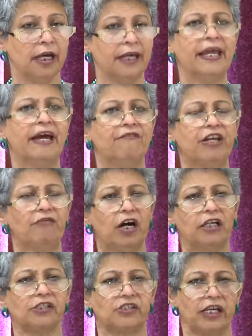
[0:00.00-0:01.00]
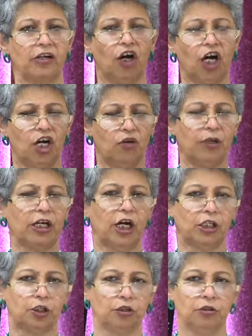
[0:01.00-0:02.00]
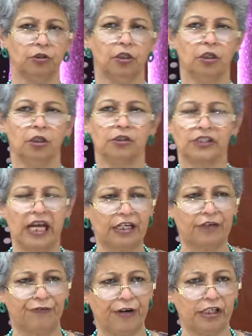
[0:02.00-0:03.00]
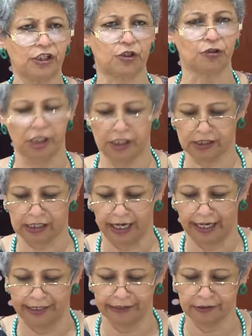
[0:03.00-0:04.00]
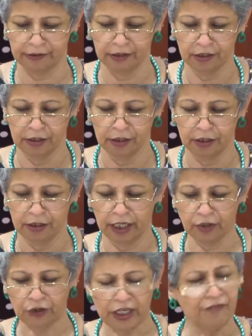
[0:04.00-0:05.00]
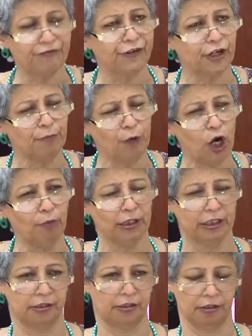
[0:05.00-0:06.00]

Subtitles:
and everyone is saying, oh, we got to sacrifice to these guys. Now think for a moment